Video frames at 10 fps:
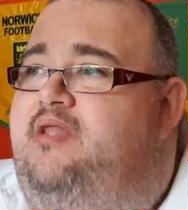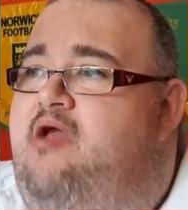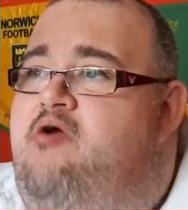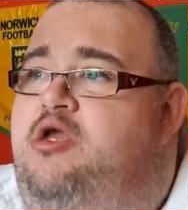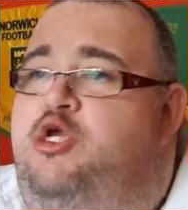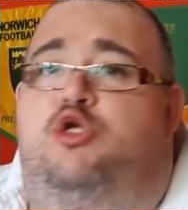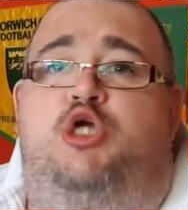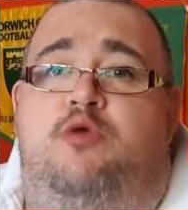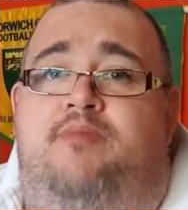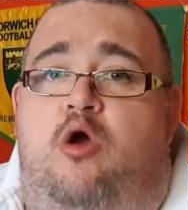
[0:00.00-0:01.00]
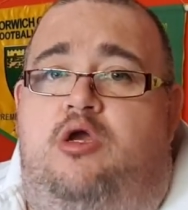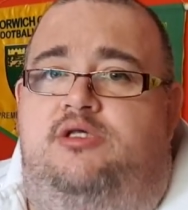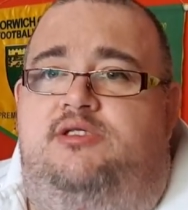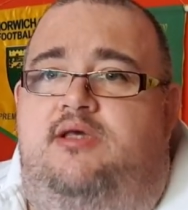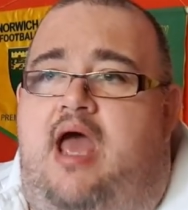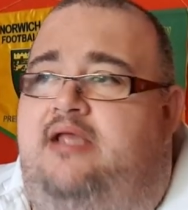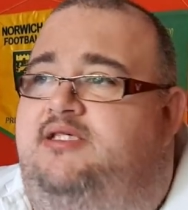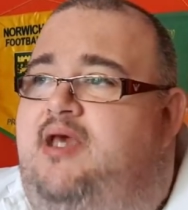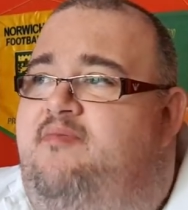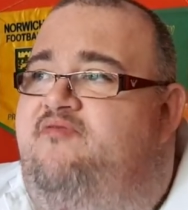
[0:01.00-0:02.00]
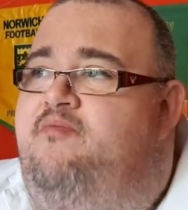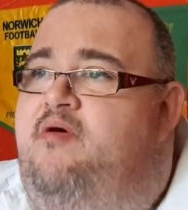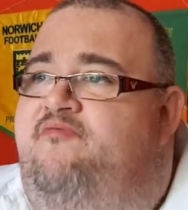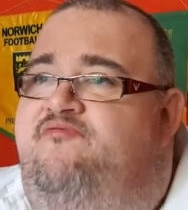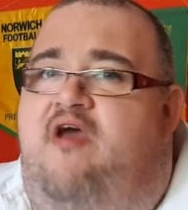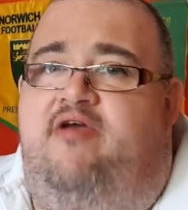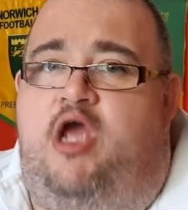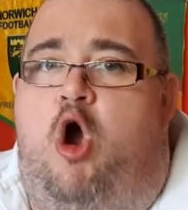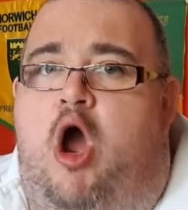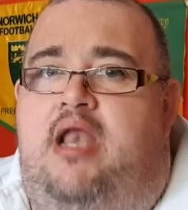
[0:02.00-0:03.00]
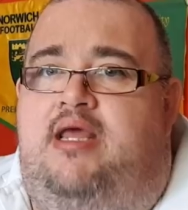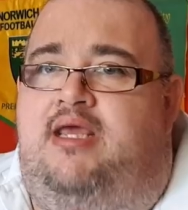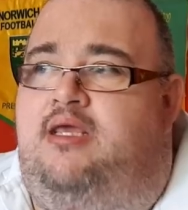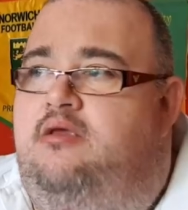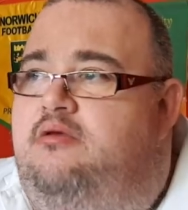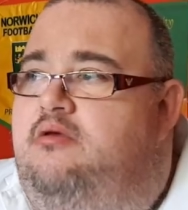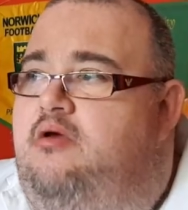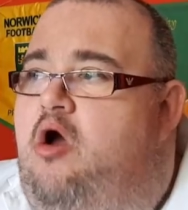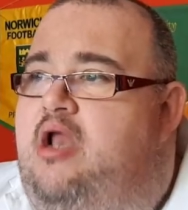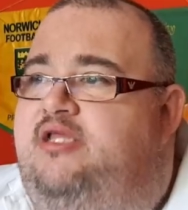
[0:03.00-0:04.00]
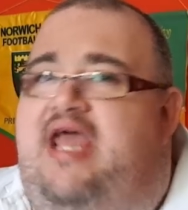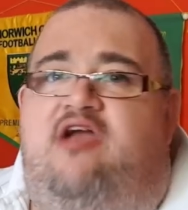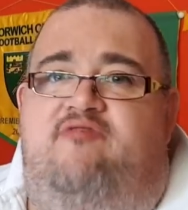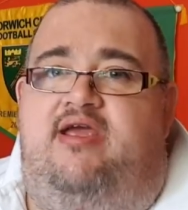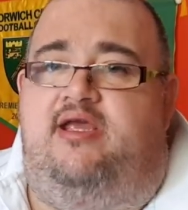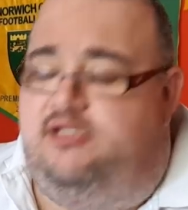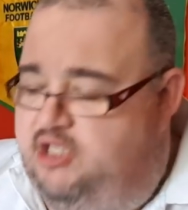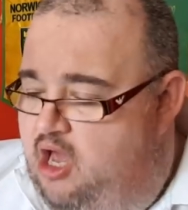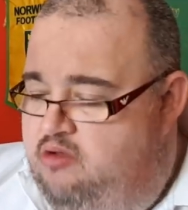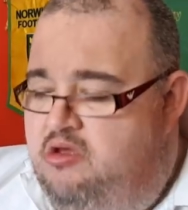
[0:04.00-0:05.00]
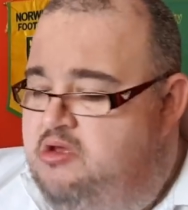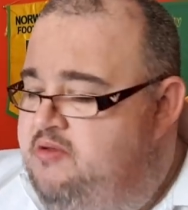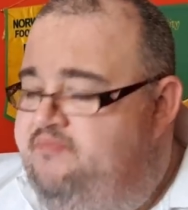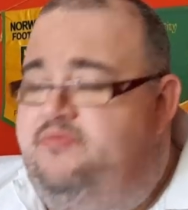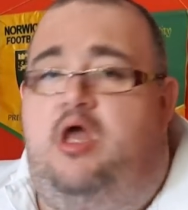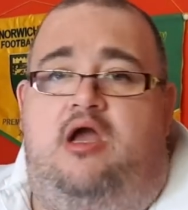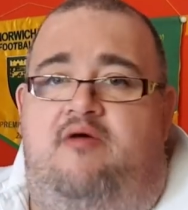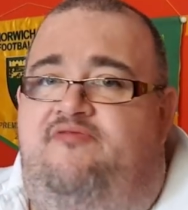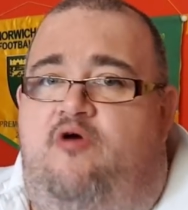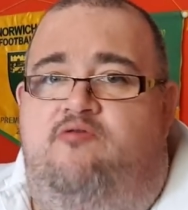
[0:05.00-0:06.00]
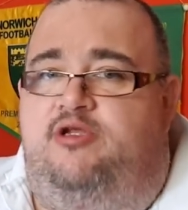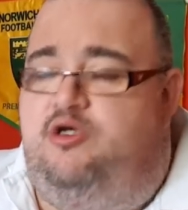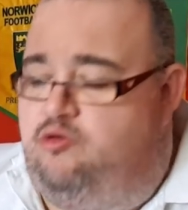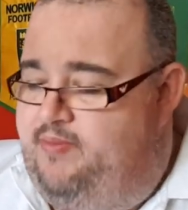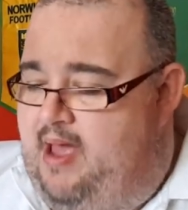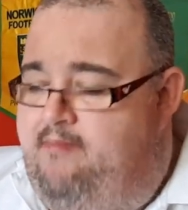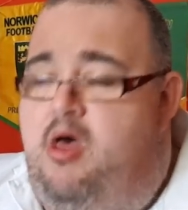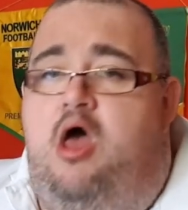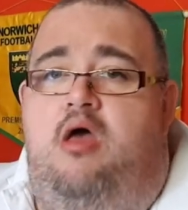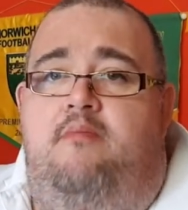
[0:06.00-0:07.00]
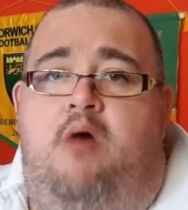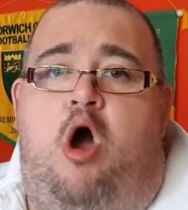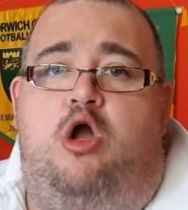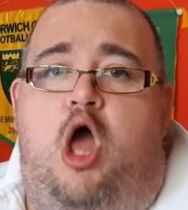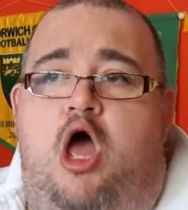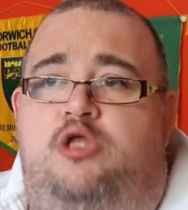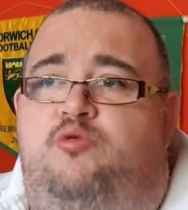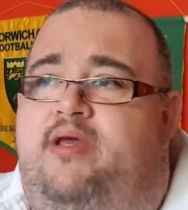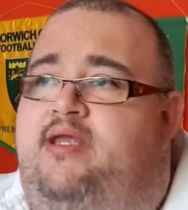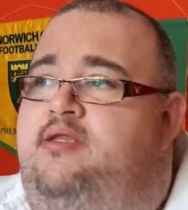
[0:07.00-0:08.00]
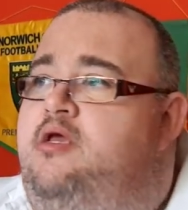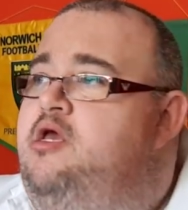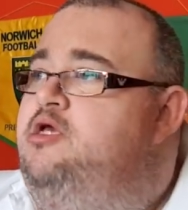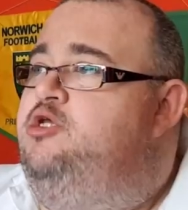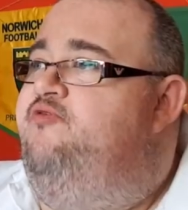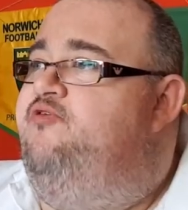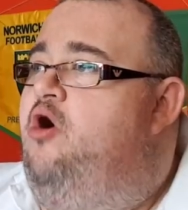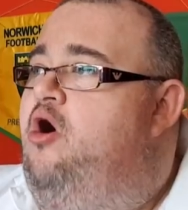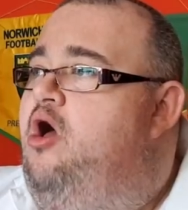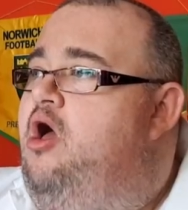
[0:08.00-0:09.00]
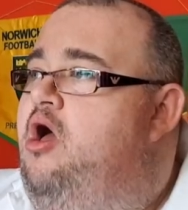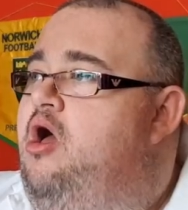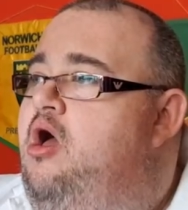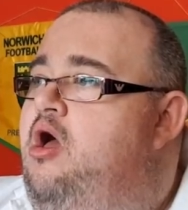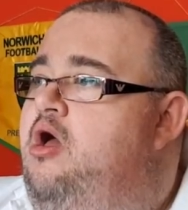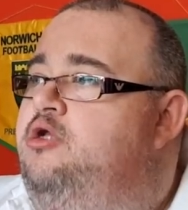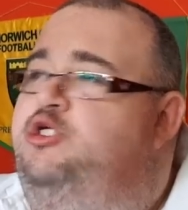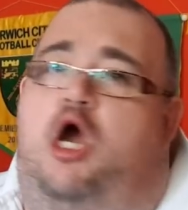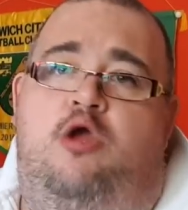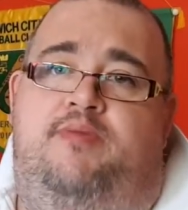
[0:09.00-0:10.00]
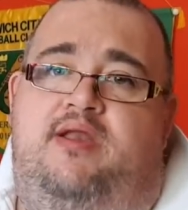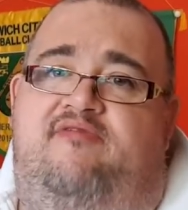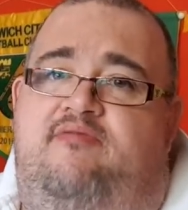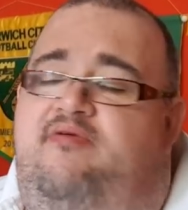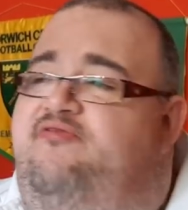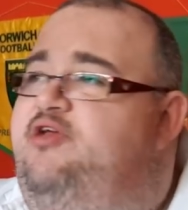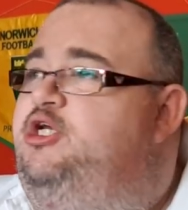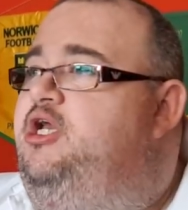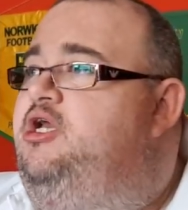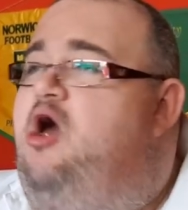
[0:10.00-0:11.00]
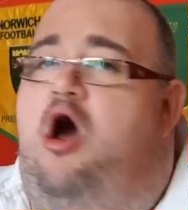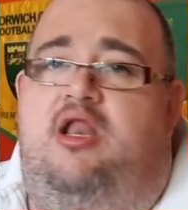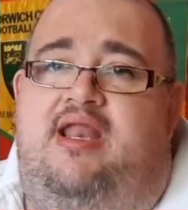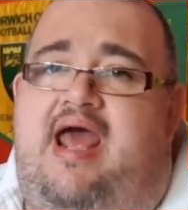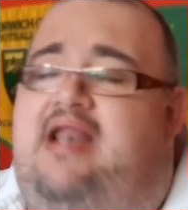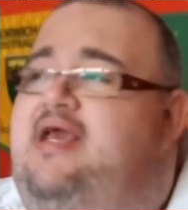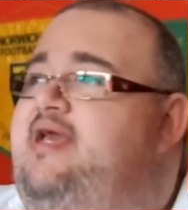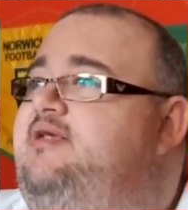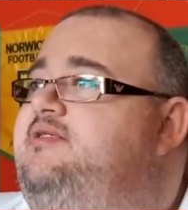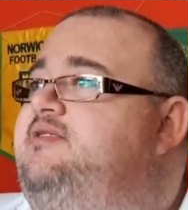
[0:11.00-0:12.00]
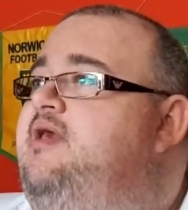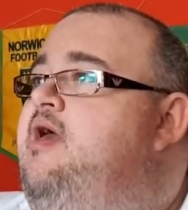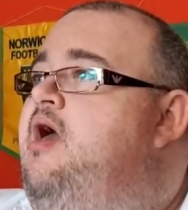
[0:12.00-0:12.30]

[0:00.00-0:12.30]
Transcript: there are YouTube bloggers, and some of them are very highly, highly decorated. So, like I've already talked about, Mark Erdwin, you've got Joe, but nothing but fishing, Carl and Alex,